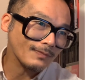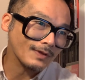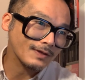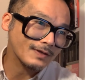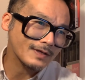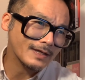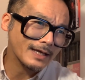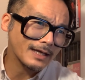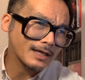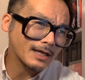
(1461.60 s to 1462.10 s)

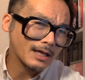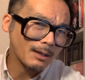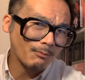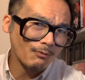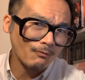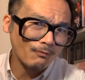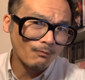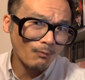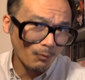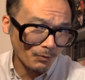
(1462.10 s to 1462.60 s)
to get a
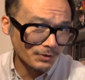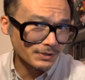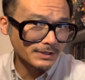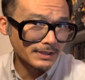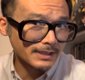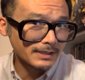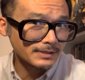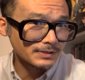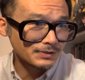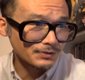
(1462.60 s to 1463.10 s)
number 4
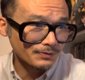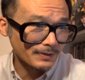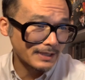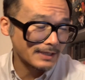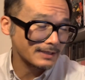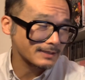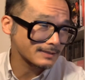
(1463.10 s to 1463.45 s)
set is great,